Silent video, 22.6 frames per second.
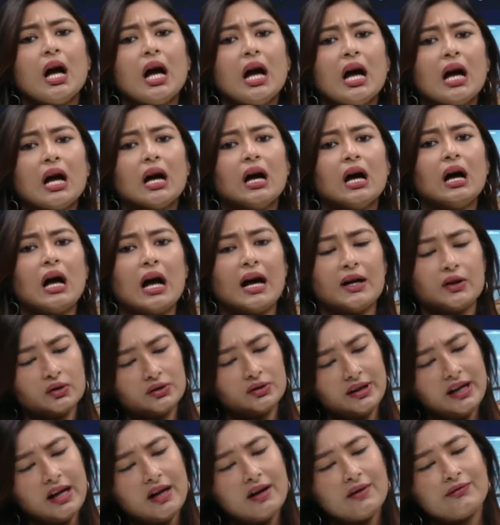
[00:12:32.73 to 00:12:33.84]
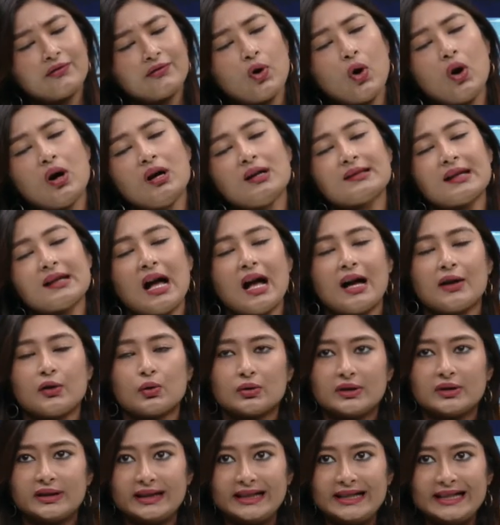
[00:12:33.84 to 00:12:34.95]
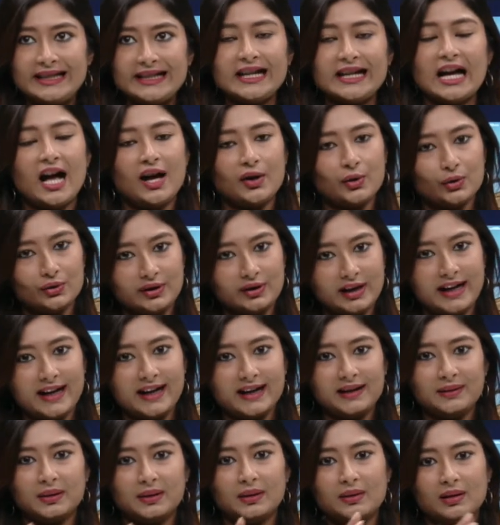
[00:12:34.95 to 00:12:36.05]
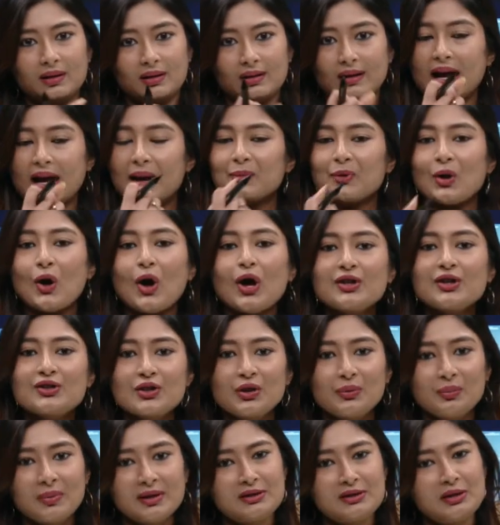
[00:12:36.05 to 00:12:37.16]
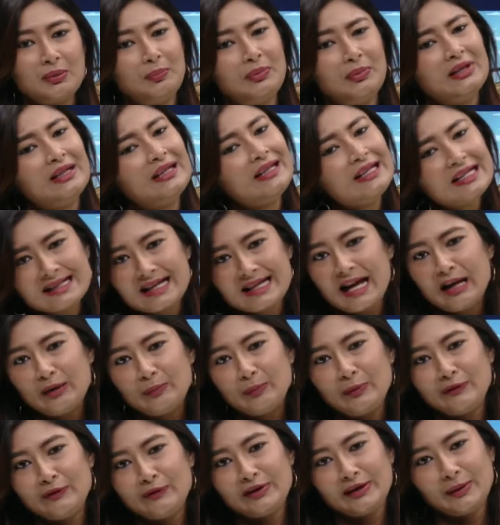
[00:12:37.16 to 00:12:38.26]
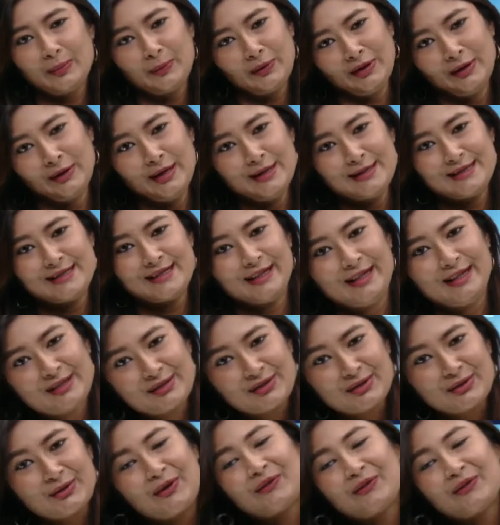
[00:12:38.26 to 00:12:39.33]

Uh, Arodhya, of course, Arodhi, Arodhay, uh, I'm not sure, but please help me with the pronunciation